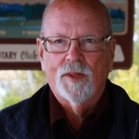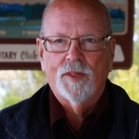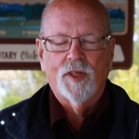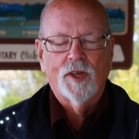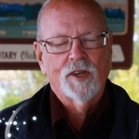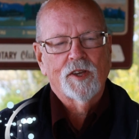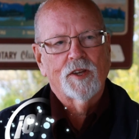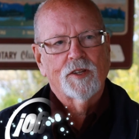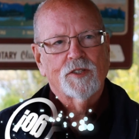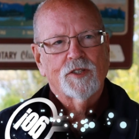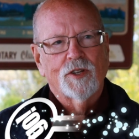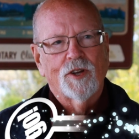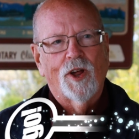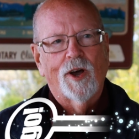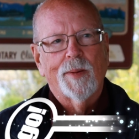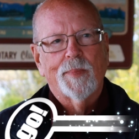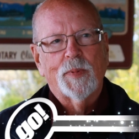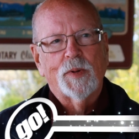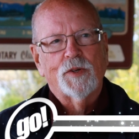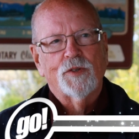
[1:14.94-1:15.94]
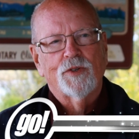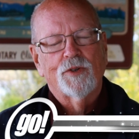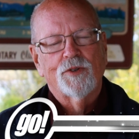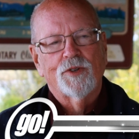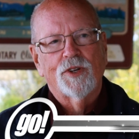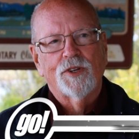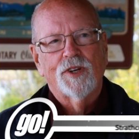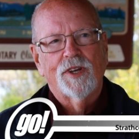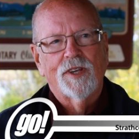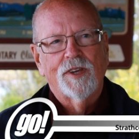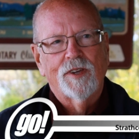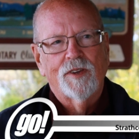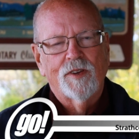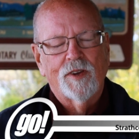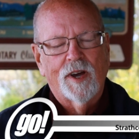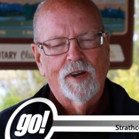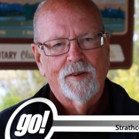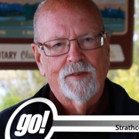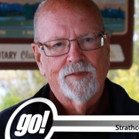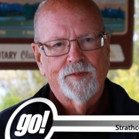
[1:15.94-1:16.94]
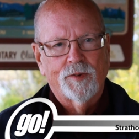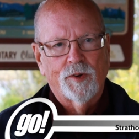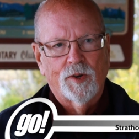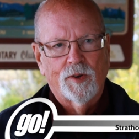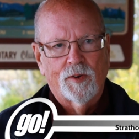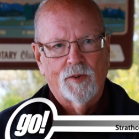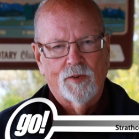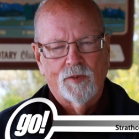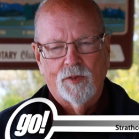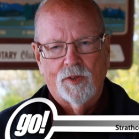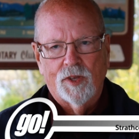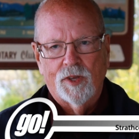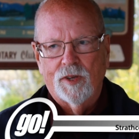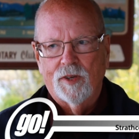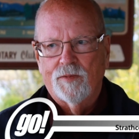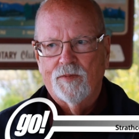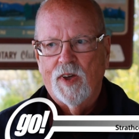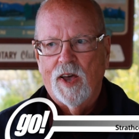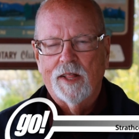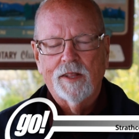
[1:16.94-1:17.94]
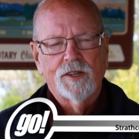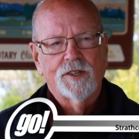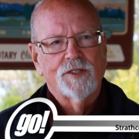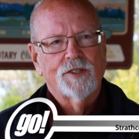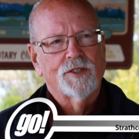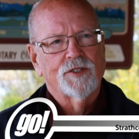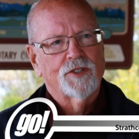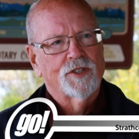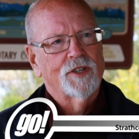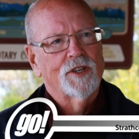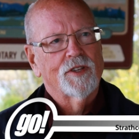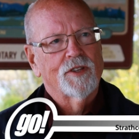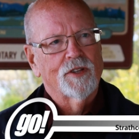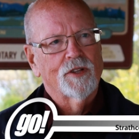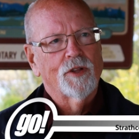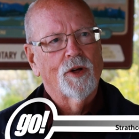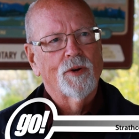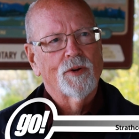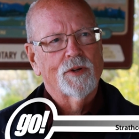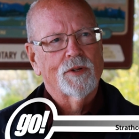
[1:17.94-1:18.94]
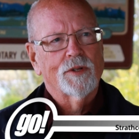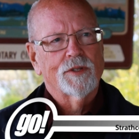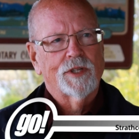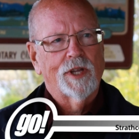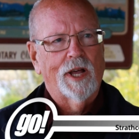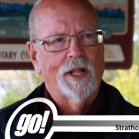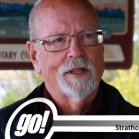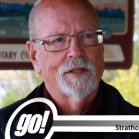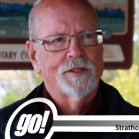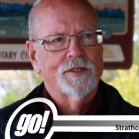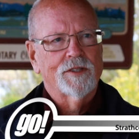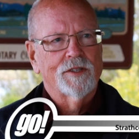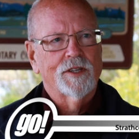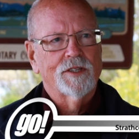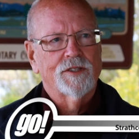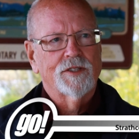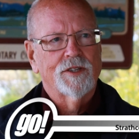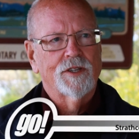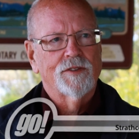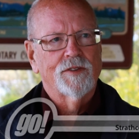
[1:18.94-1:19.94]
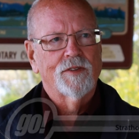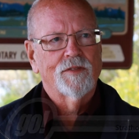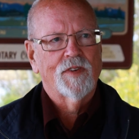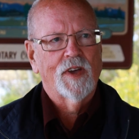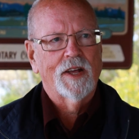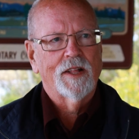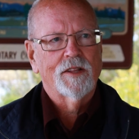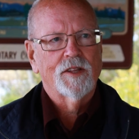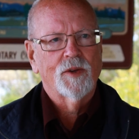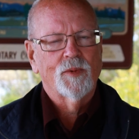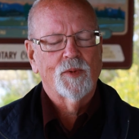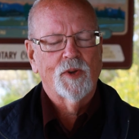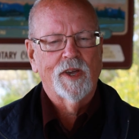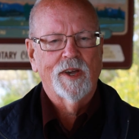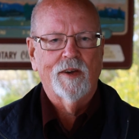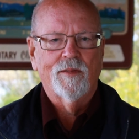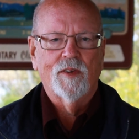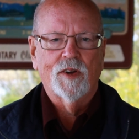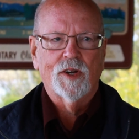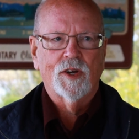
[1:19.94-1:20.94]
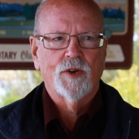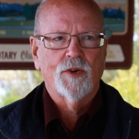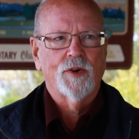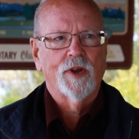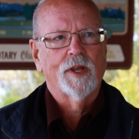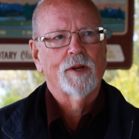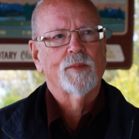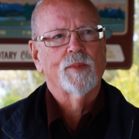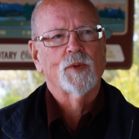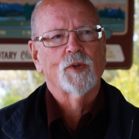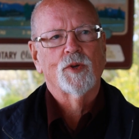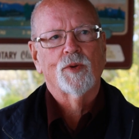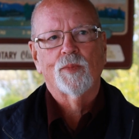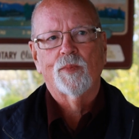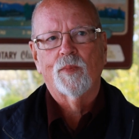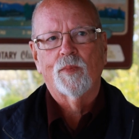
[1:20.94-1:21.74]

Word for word: I think it's an opportunity uh, for the Valley to see the local talent that's in the Valley. We have incredible